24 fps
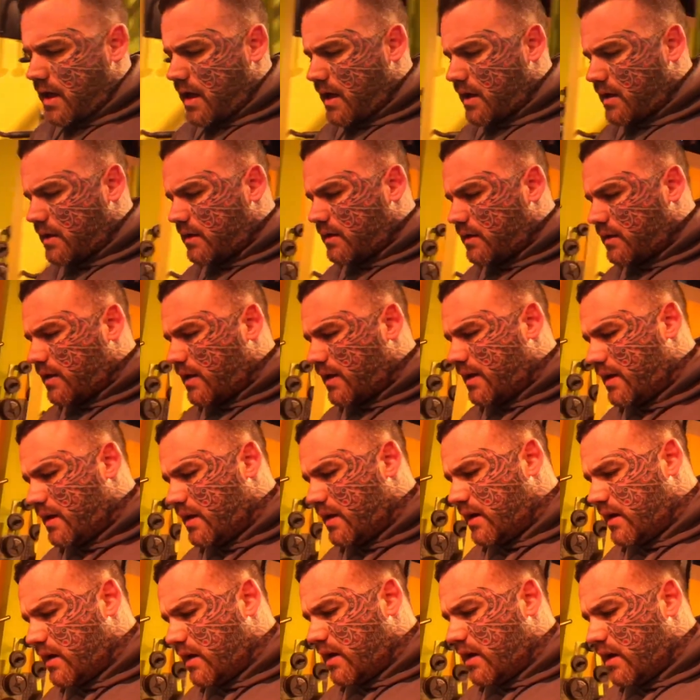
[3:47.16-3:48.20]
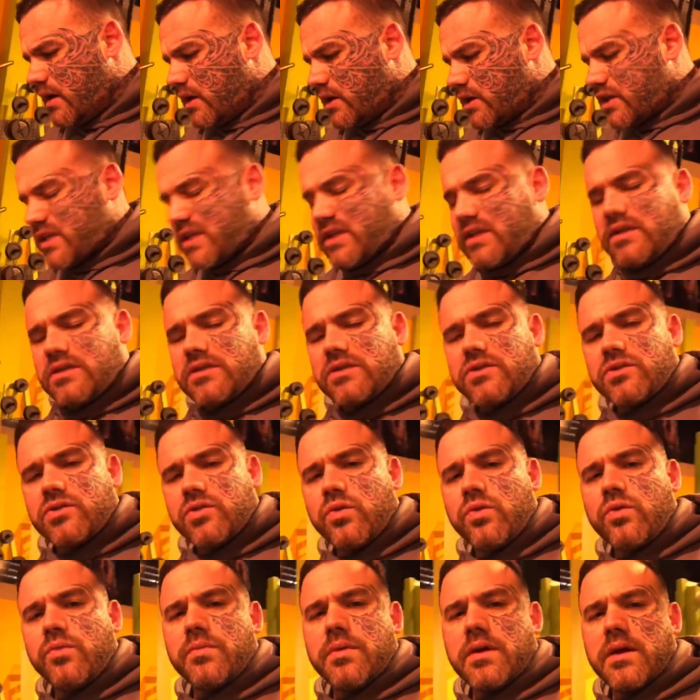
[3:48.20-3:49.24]
And she's
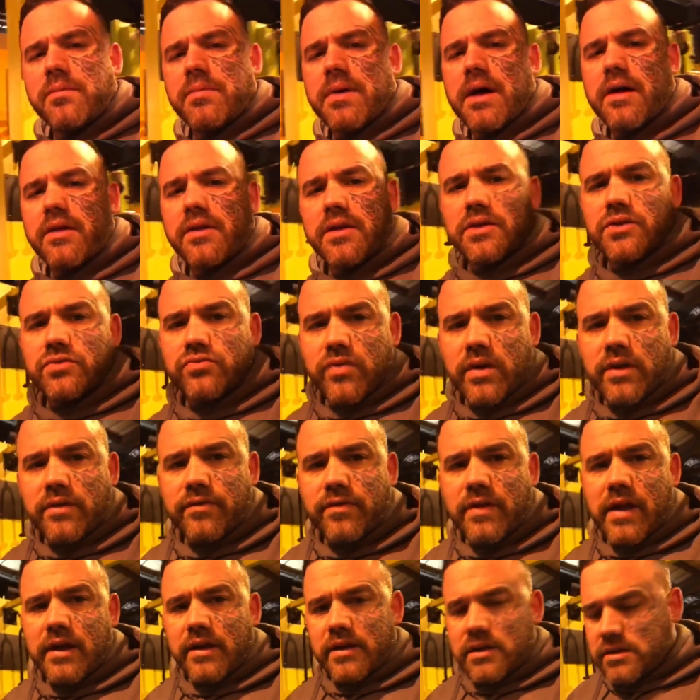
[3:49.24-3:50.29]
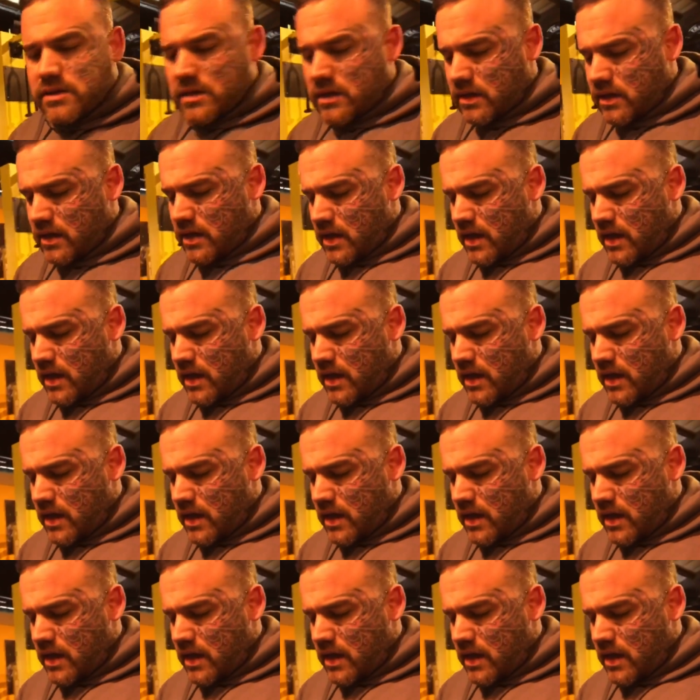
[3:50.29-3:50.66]
taught me about these red flags.